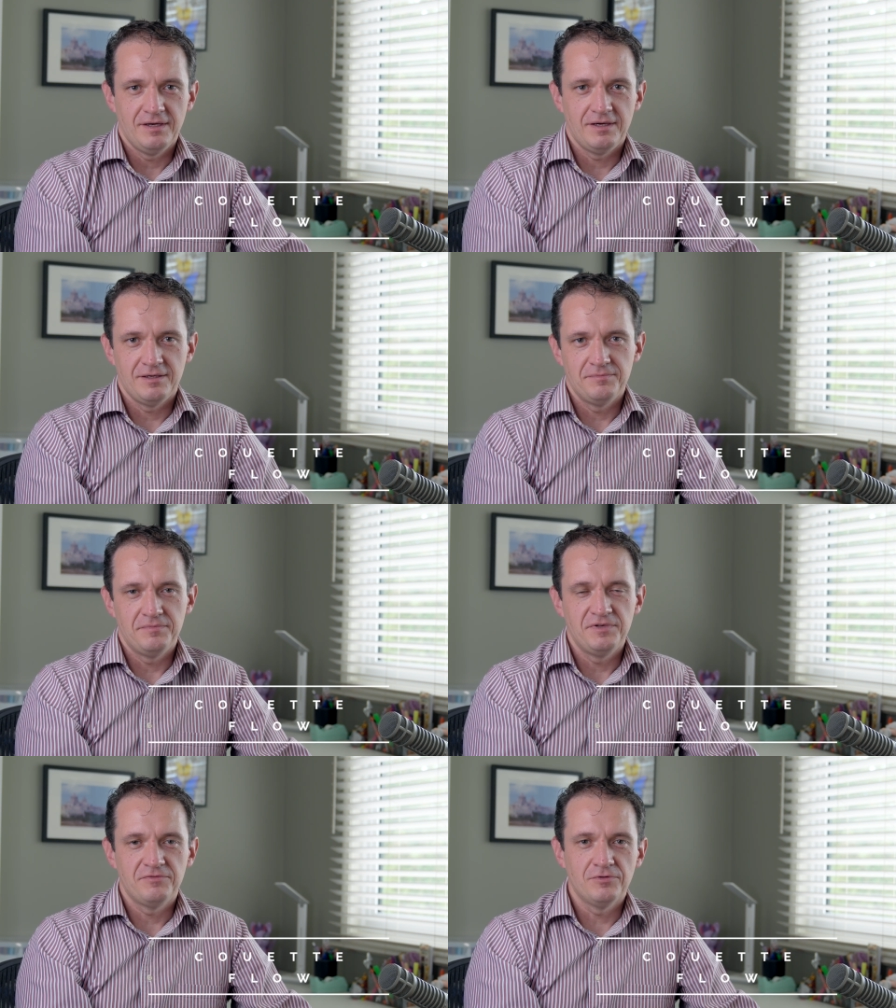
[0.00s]
Uh,
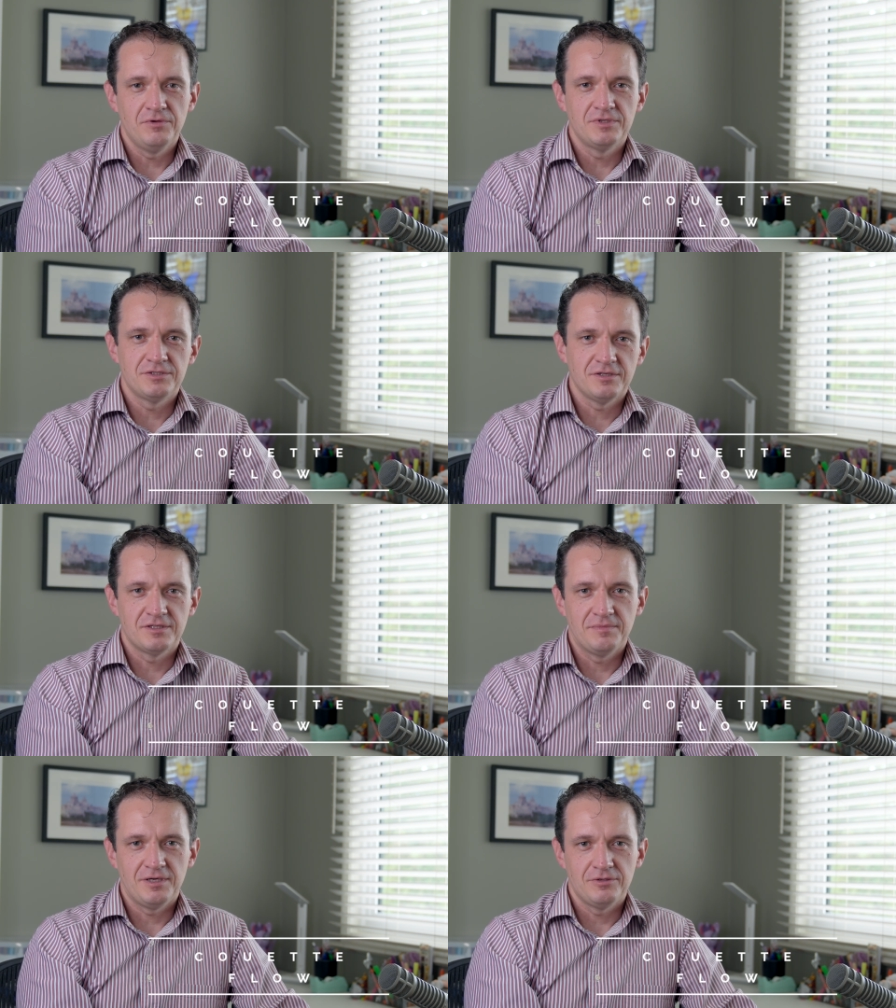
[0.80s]
before we
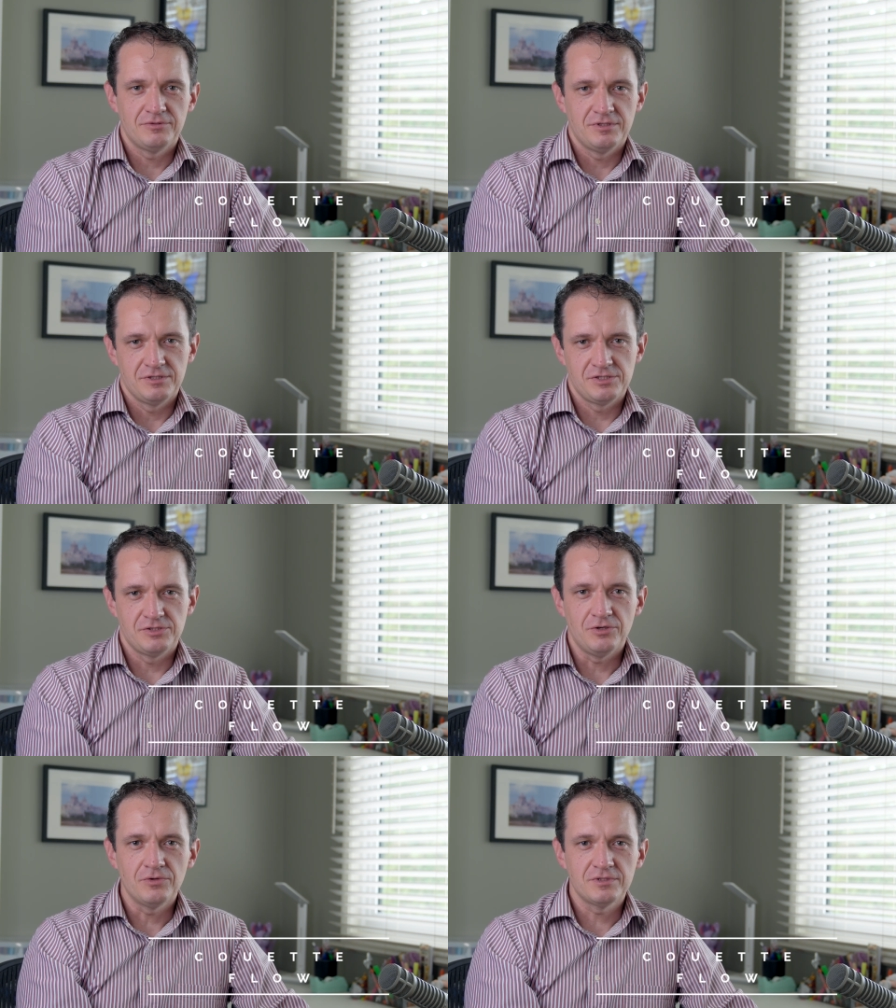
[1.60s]
talked about
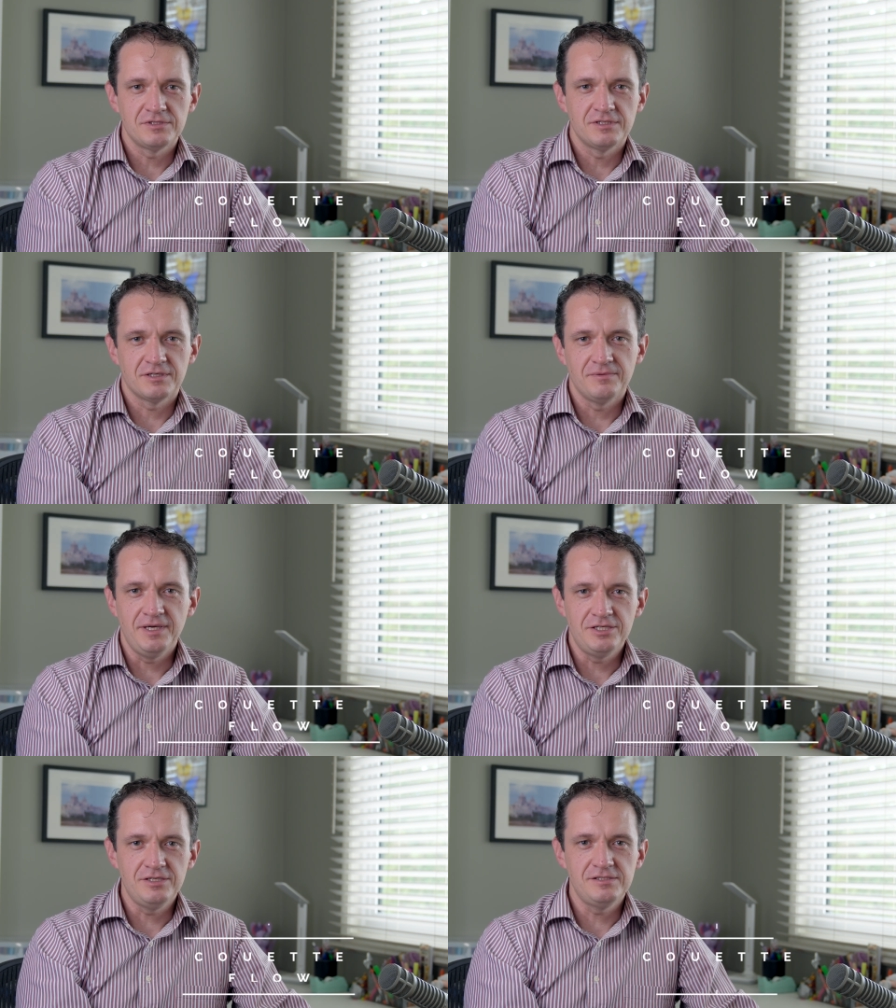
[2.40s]
Stokes
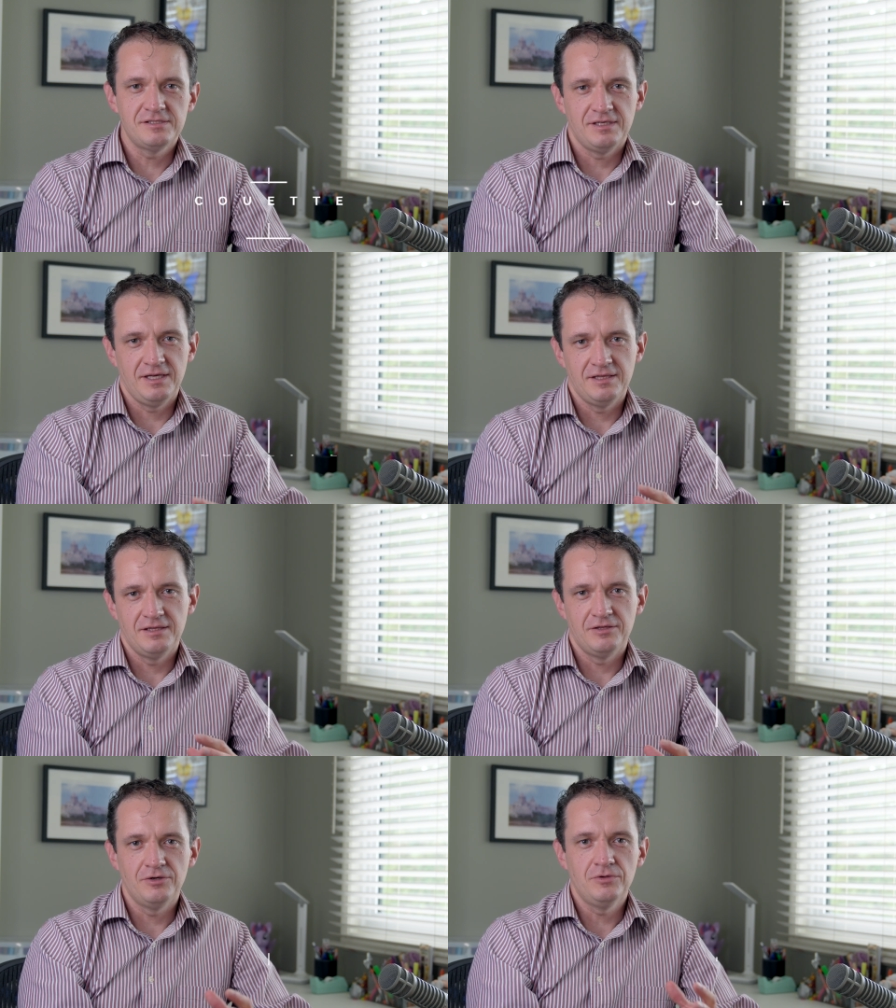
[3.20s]
equations,
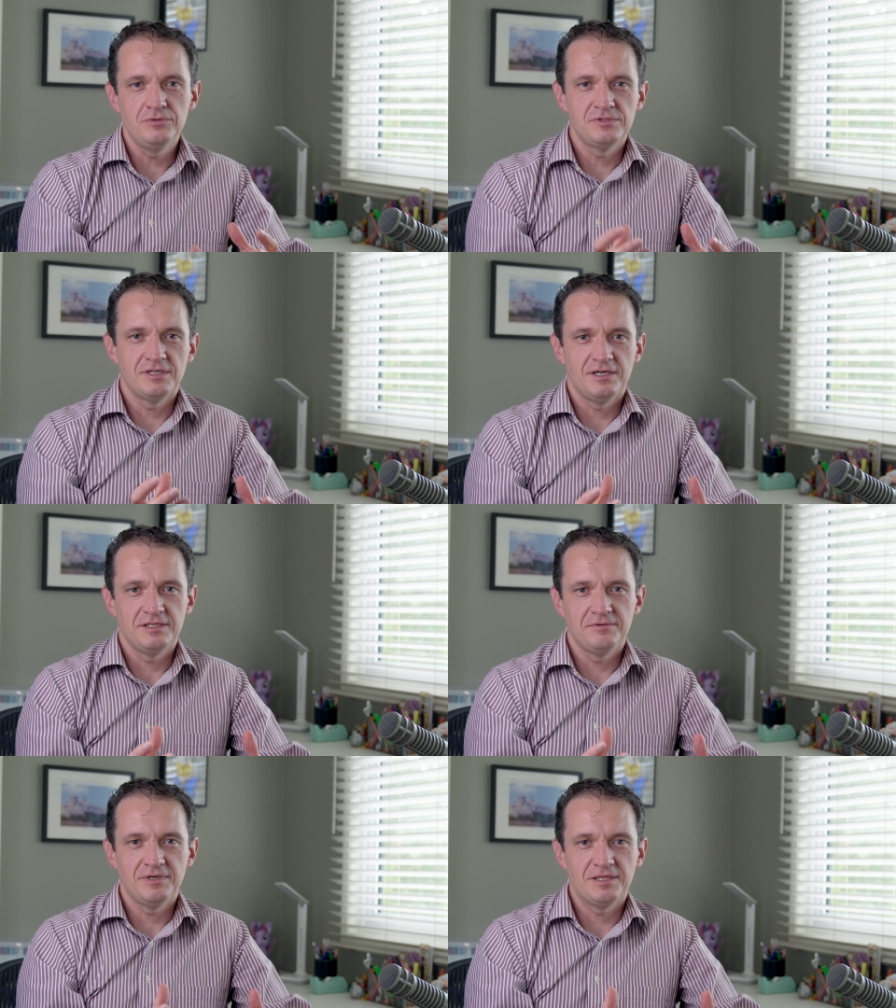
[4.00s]
and those
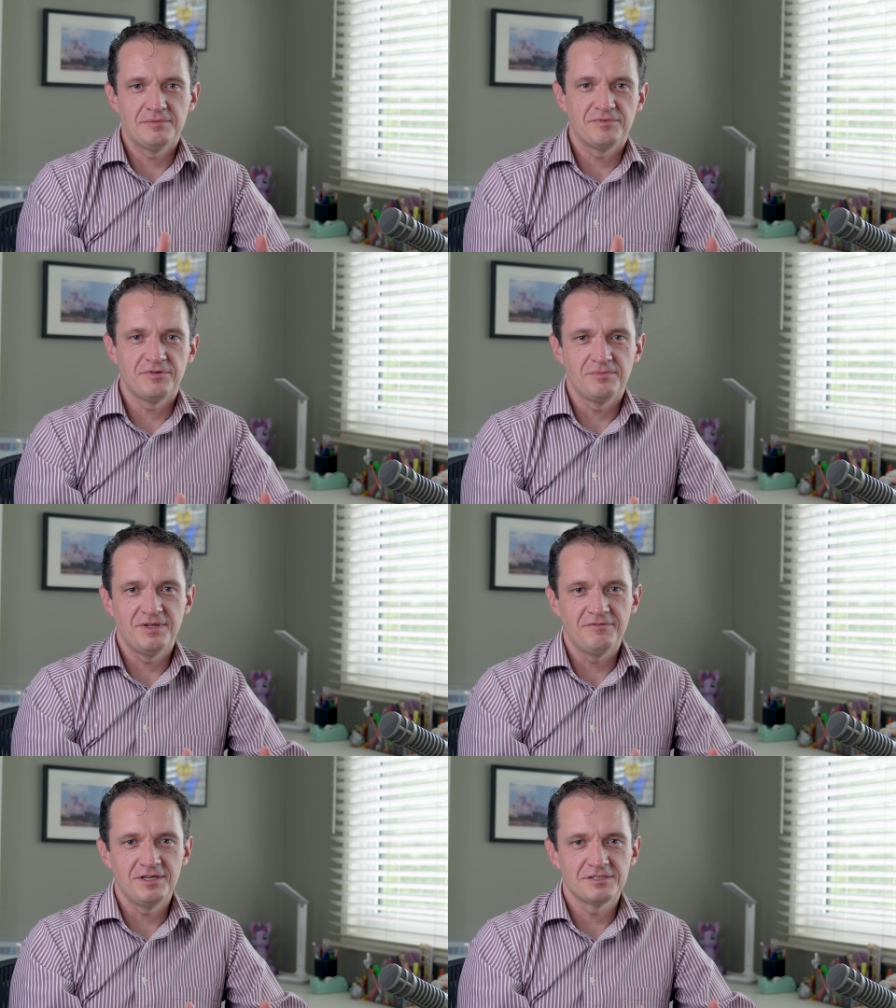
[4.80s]
are developed from
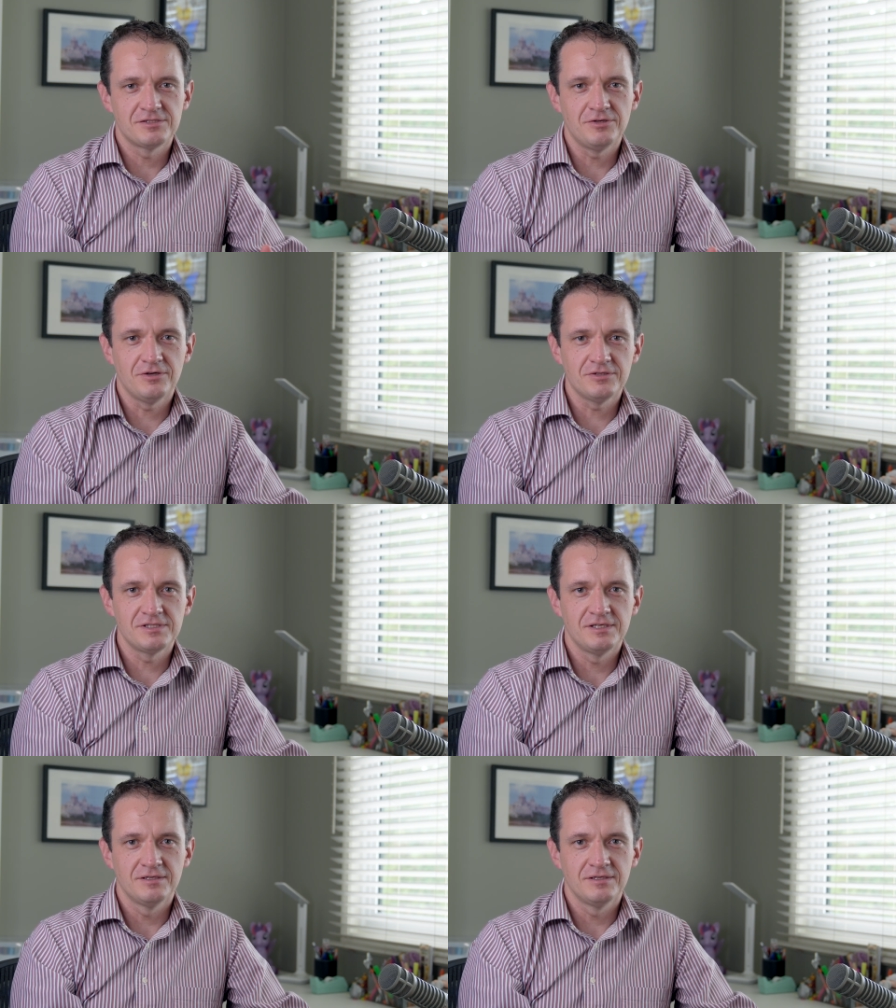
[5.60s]
Navier-Stokes